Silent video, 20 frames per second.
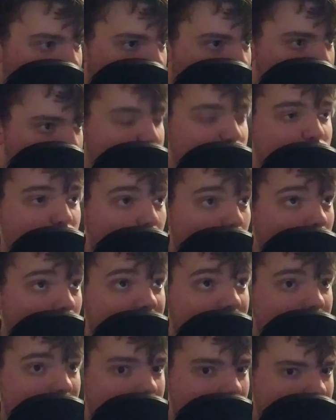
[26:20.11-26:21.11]

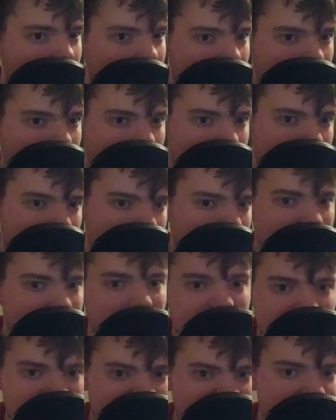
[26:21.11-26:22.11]
enjoying the
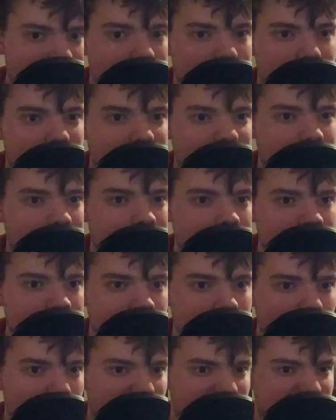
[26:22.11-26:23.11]
year
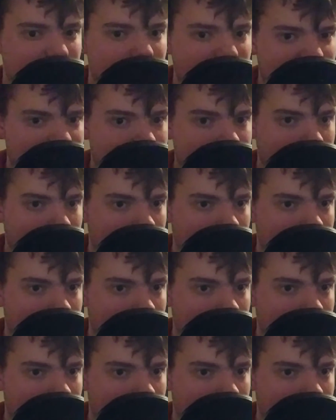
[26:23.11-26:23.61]
with me.